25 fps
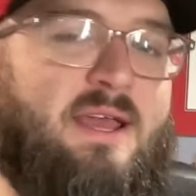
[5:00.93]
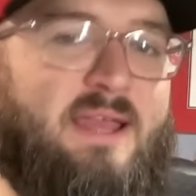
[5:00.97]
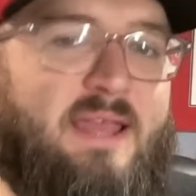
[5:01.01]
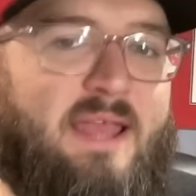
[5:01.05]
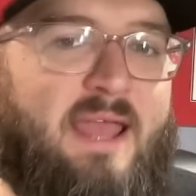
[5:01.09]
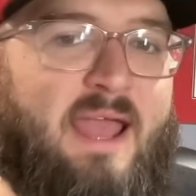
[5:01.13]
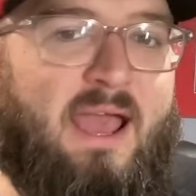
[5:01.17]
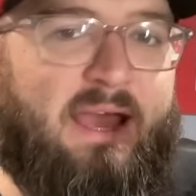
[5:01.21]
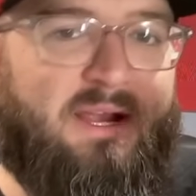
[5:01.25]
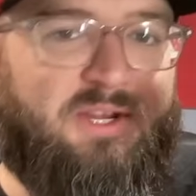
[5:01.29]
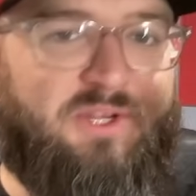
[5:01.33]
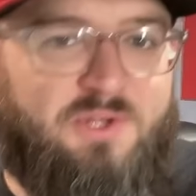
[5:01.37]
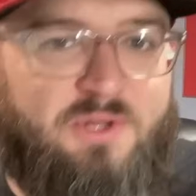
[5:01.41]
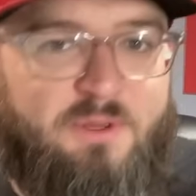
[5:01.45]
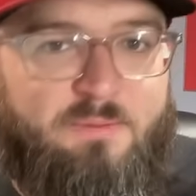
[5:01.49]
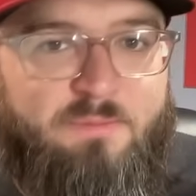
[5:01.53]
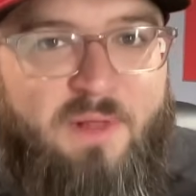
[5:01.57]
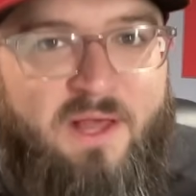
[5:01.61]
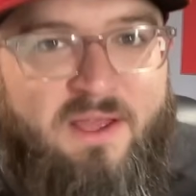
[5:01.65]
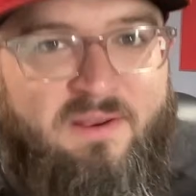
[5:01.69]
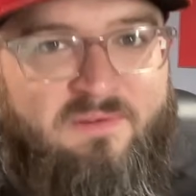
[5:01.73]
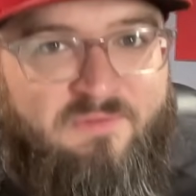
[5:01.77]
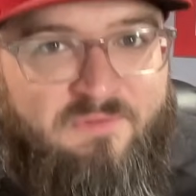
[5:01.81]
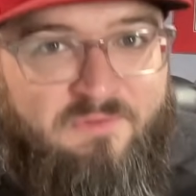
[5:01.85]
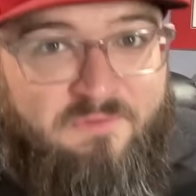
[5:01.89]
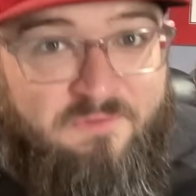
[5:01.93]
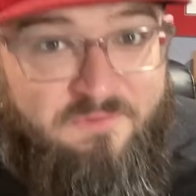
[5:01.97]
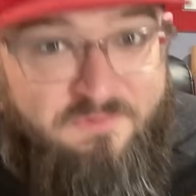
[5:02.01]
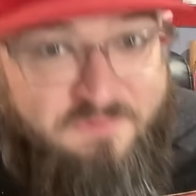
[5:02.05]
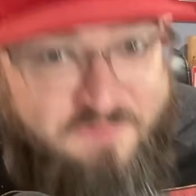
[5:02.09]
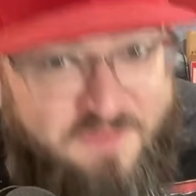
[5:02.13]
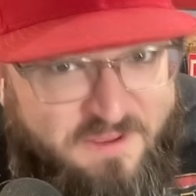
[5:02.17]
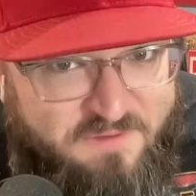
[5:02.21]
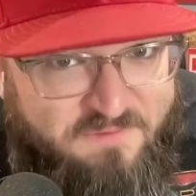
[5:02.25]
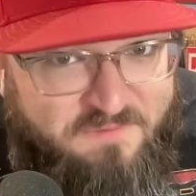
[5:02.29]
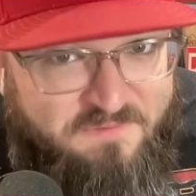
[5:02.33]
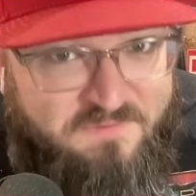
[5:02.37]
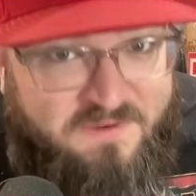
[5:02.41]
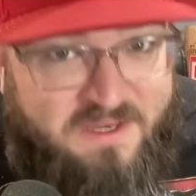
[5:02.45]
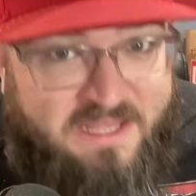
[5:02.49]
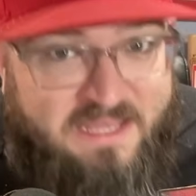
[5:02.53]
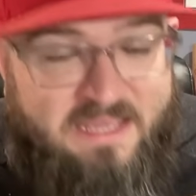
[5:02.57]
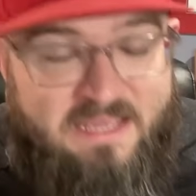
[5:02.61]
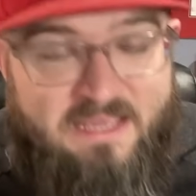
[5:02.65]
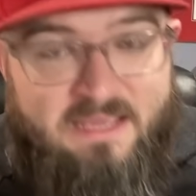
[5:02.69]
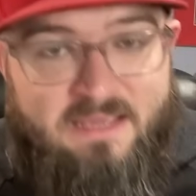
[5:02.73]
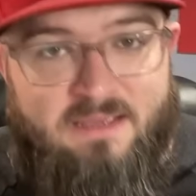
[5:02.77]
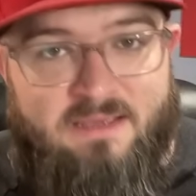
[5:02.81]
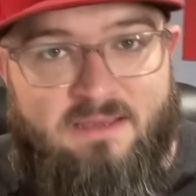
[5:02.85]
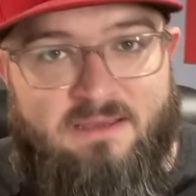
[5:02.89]
he actually played
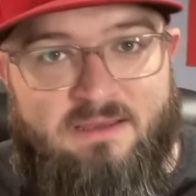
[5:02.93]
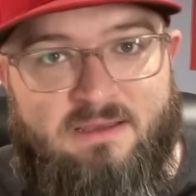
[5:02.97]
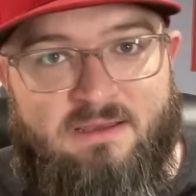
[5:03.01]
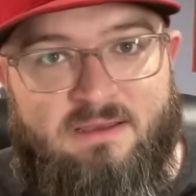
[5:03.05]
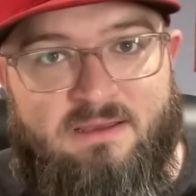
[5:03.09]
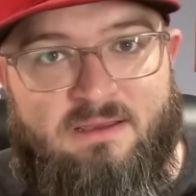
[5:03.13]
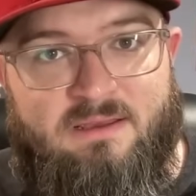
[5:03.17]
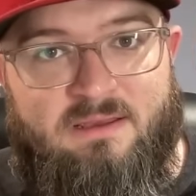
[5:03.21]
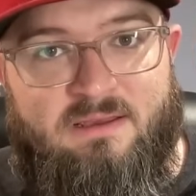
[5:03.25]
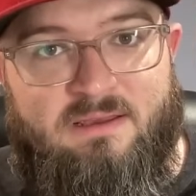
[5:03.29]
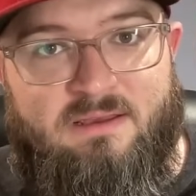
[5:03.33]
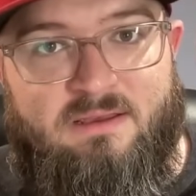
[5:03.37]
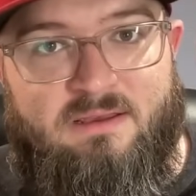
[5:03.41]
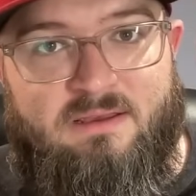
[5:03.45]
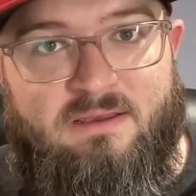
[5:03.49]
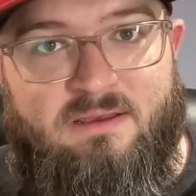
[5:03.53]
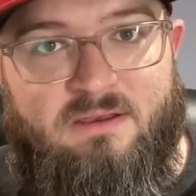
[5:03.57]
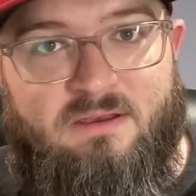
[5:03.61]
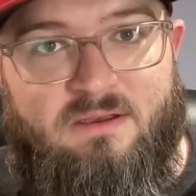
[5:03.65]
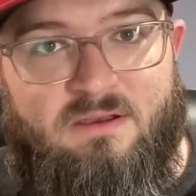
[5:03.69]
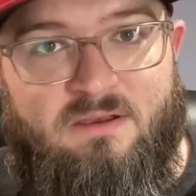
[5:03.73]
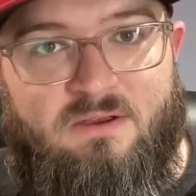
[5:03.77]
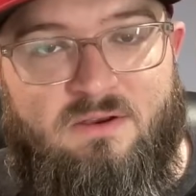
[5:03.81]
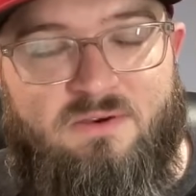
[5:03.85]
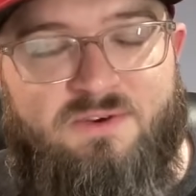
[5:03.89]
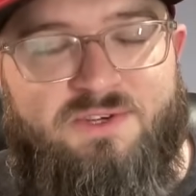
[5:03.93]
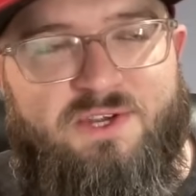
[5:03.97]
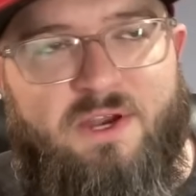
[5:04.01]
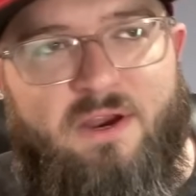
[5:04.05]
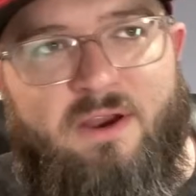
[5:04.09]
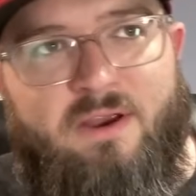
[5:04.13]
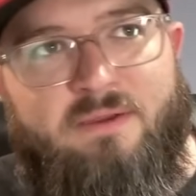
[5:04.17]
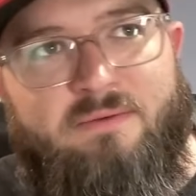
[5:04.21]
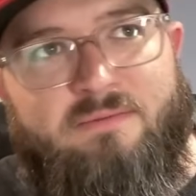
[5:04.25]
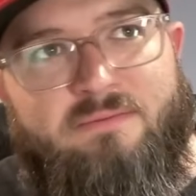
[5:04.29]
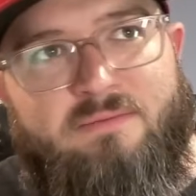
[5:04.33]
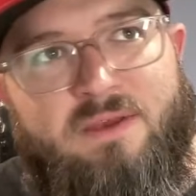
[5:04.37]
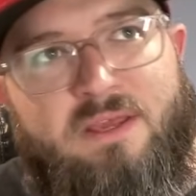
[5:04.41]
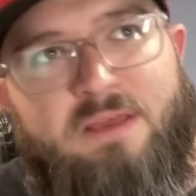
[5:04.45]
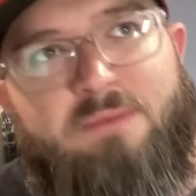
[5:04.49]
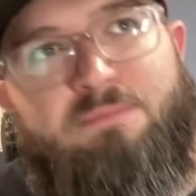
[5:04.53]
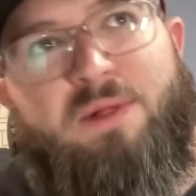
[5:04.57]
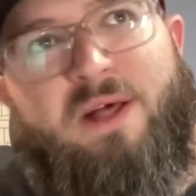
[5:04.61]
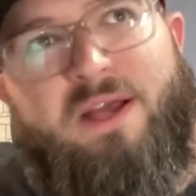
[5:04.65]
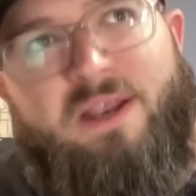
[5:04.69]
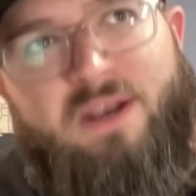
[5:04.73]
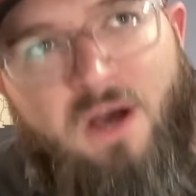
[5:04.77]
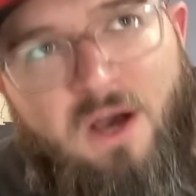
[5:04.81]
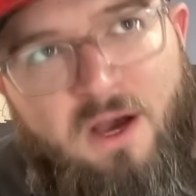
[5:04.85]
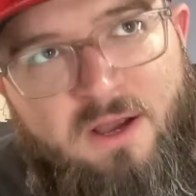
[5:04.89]
50 sorry, he
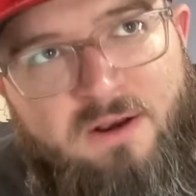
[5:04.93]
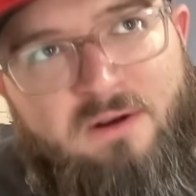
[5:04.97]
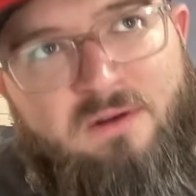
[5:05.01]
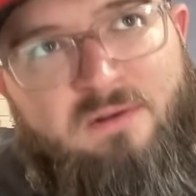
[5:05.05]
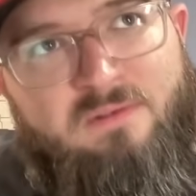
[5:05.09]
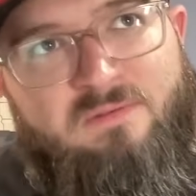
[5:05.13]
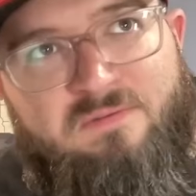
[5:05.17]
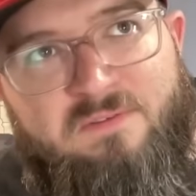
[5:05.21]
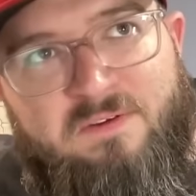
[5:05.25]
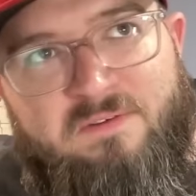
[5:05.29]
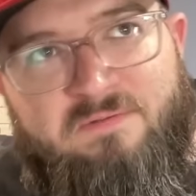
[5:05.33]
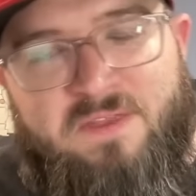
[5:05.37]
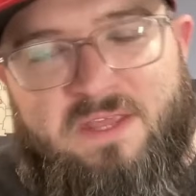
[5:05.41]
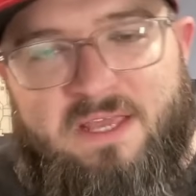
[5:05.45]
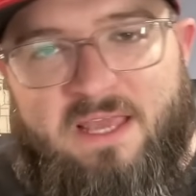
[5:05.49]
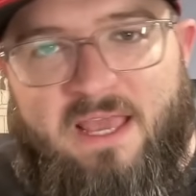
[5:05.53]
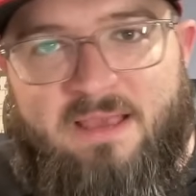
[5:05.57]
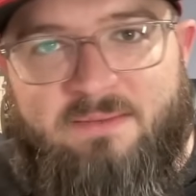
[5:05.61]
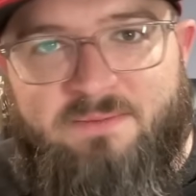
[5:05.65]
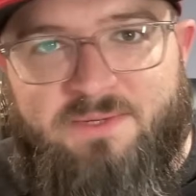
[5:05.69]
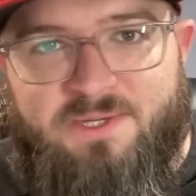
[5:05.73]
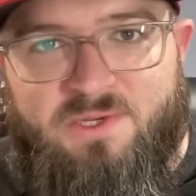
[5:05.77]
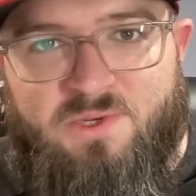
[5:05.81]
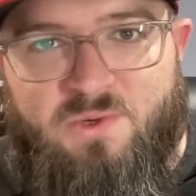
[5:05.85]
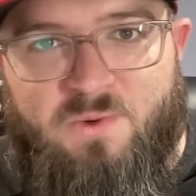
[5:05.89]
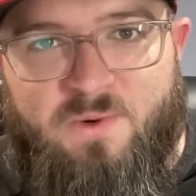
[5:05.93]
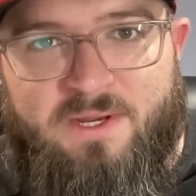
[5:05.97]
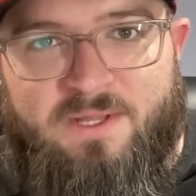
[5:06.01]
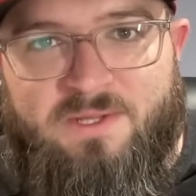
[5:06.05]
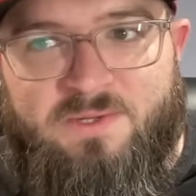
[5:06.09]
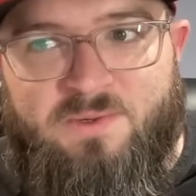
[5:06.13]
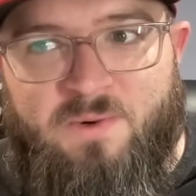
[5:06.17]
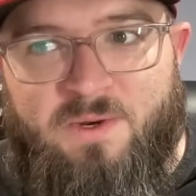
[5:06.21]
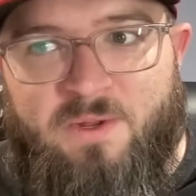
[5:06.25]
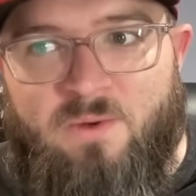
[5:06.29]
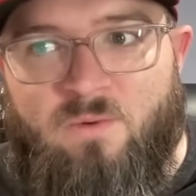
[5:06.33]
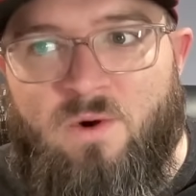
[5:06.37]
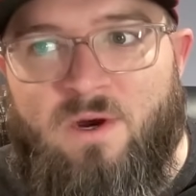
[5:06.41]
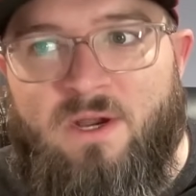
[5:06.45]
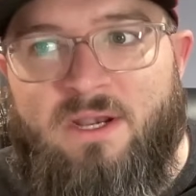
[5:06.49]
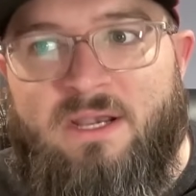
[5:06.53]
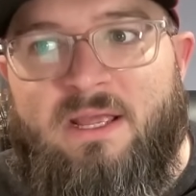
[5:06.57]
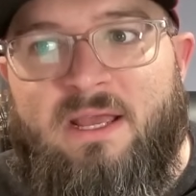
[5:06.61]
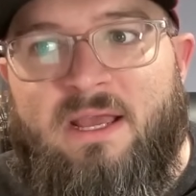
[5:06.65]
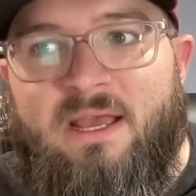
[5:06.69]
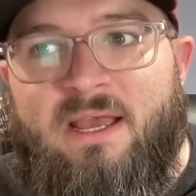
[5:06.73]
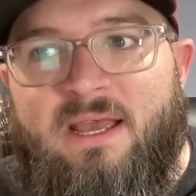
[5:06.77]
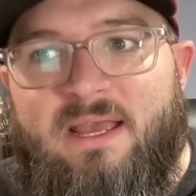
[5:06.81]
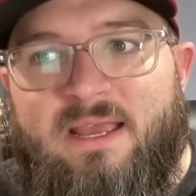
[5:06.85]
played 150 games in 2021.